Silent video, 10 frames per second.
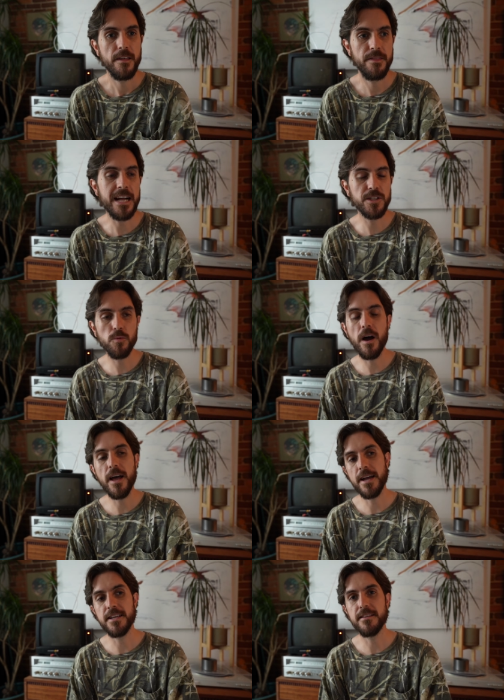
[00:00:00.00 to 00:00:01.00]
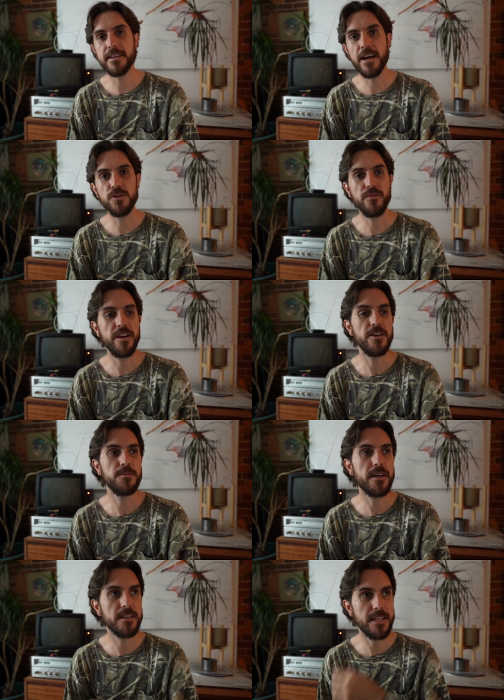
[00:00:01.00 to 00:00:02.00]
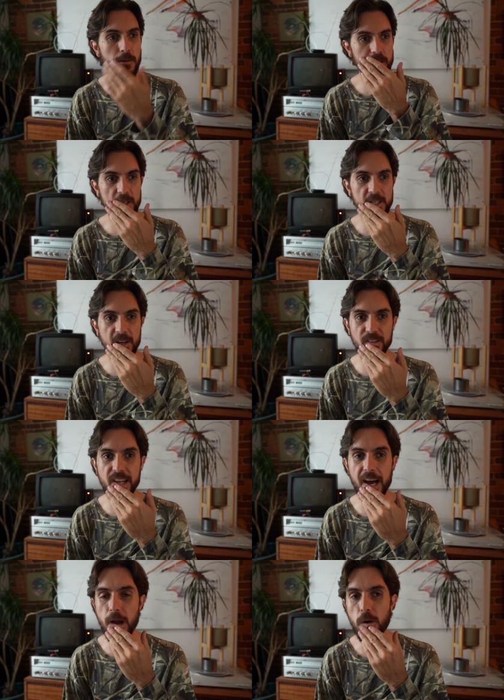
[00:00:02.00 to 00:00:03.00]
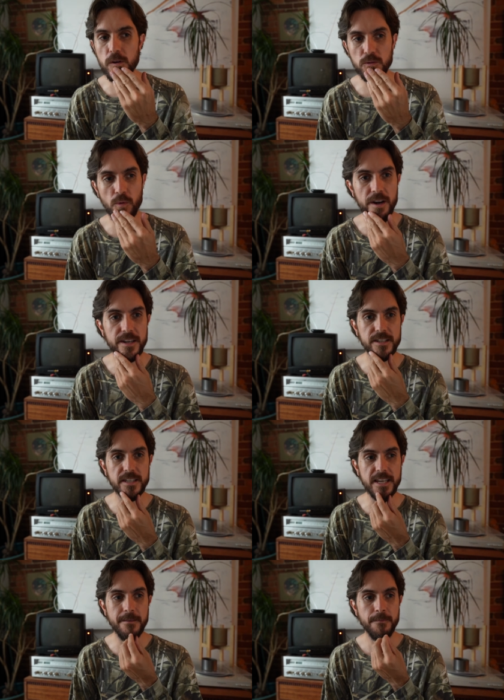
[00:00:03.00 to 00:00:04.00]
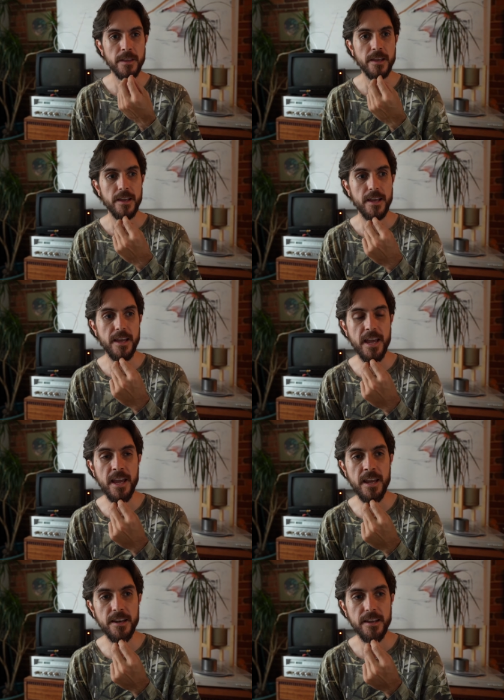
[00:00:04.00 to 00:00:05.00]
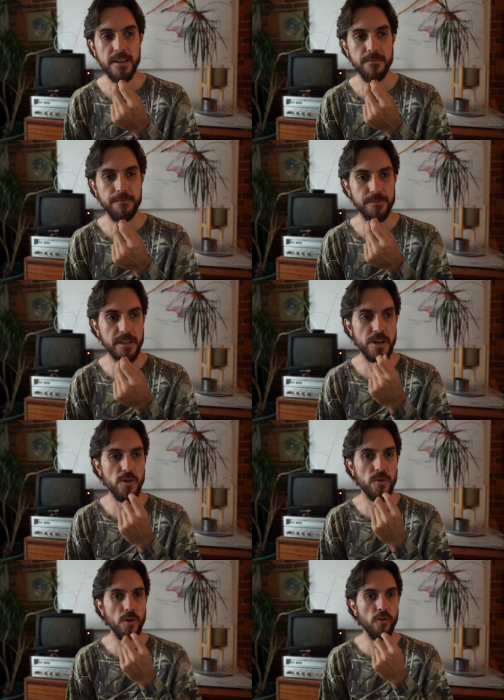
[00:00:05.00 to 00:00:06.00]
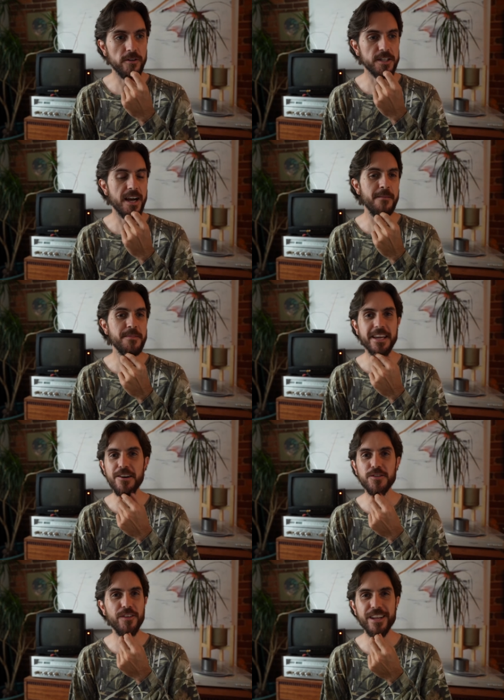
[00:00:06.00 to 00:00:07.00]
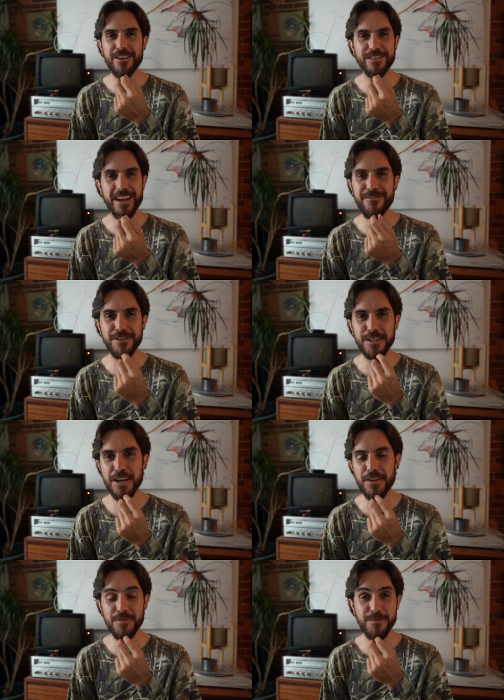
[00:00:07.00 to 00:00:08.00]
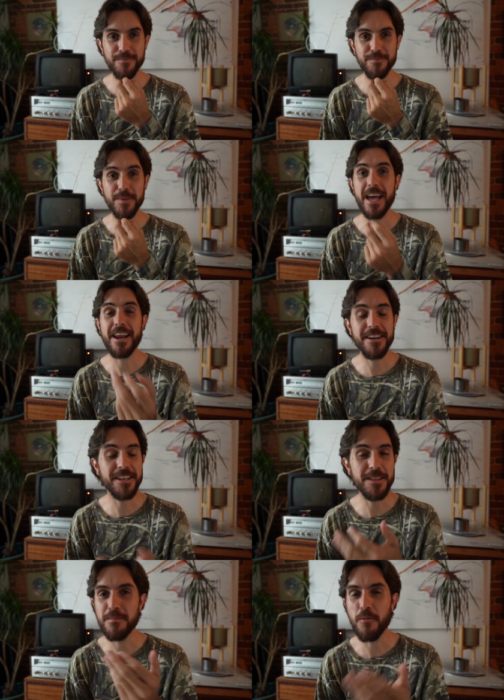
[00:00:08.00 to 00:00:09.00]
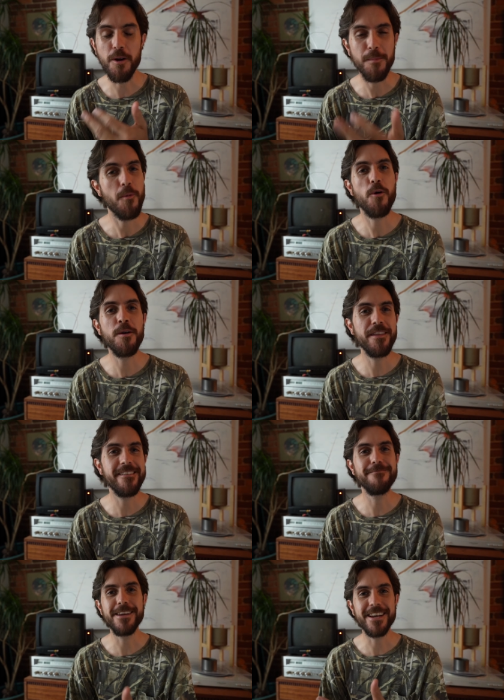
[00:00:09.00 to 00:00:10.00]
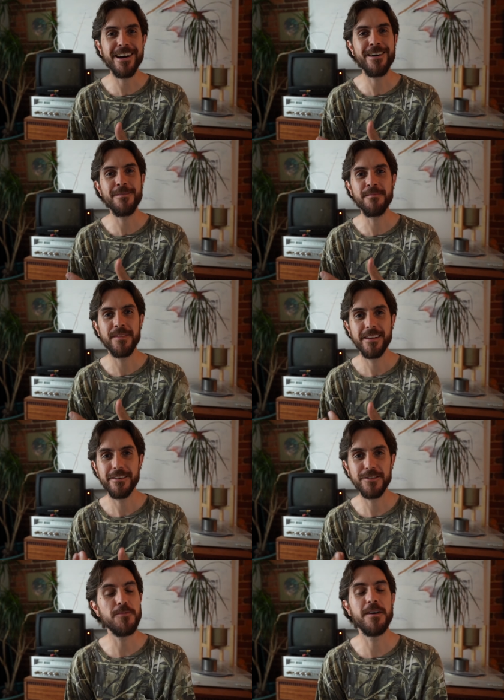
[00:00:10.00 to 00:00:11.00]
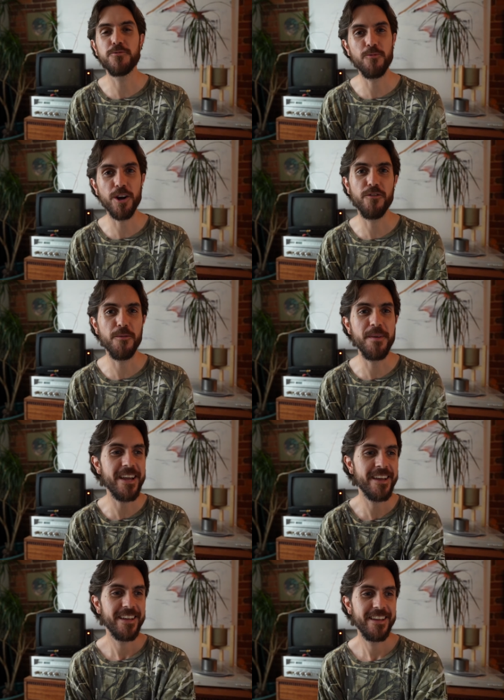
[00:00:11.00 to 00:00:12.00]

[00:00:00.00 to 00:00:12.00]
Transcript: That's why I did the couch videos because that was the stuff that I always wanted to see. And, you know, over time, the couch videos, I've just kind of been editing them more and more, and they've become too much work for me.